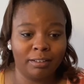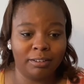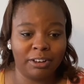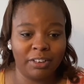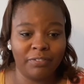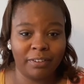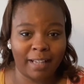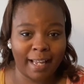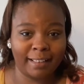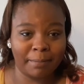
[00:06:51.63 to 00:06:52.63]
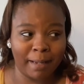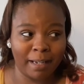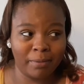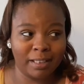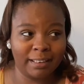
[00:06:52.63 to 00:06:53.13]
she feel like the
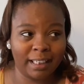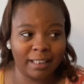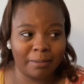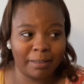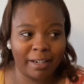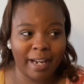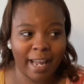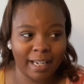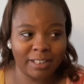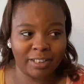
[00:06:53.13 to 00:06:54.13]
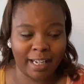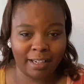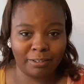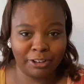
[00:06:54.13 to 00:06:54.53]
baby is getting up there in age now.